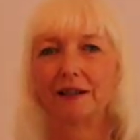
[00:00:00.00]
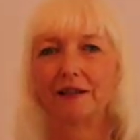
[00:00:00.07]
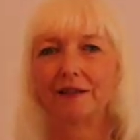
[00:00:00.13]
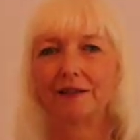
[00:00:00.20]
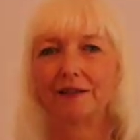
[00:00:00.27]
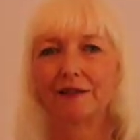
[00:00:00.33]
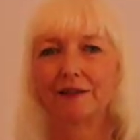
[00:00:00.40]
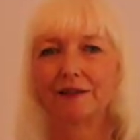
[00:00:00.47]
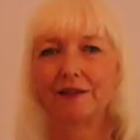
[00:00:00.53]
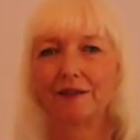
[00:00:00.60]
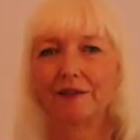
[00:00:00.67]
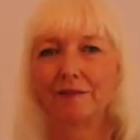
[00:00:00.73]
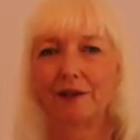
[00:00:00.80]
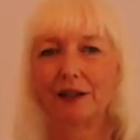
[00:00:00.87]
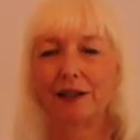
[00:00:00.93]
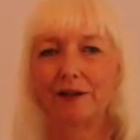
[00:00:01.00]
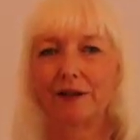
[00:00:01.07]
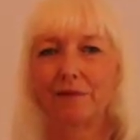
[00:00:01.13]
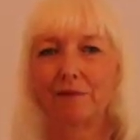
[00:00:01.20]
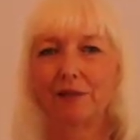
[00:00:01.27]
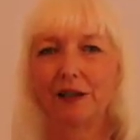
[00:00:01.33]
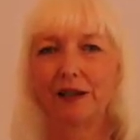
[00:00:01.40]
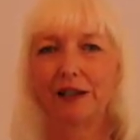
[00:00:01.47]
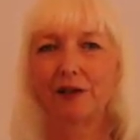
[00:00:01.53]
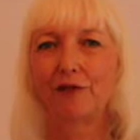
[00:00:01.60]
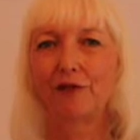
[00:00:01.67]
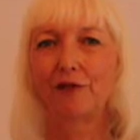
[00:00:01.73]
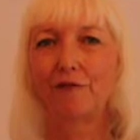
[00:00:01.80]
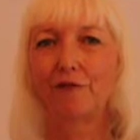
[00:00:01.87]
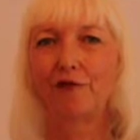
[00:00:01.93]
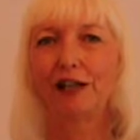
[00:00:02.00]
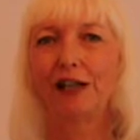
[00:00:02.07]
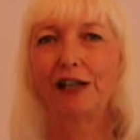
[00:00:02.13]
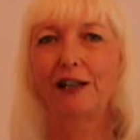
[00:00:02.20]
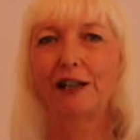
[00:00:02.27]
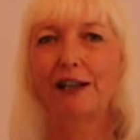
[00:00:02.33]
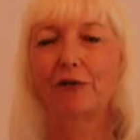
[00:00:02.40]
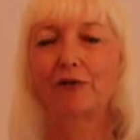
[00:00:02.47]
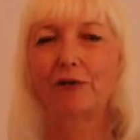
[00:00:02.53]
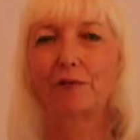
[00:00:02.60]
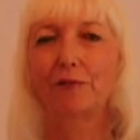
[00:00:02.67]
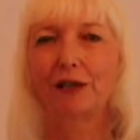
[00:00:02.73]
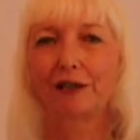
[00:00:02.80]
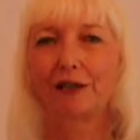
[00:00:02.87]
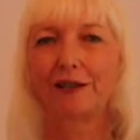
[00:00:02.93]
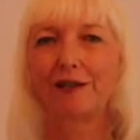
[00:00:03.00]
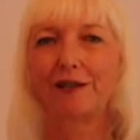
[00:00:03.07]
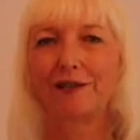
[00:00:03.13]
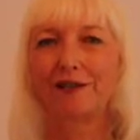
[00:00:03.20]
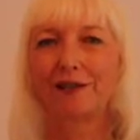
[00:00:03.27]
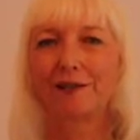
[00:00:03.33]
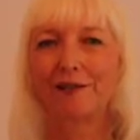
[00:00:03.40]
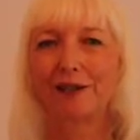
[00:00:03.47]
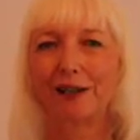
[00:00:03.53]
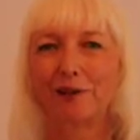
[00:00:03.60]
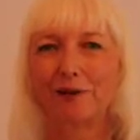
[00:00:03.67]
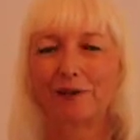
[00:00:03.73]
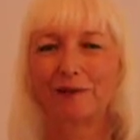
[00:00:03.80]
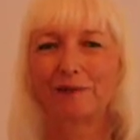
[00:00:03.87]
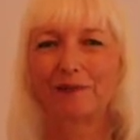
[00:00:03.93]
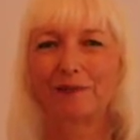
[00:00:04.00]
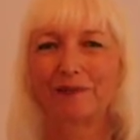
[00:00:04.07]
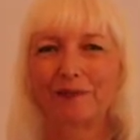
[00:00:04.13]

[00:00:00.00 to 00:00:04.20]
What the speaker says: This might not be feeling natural, but this is natural.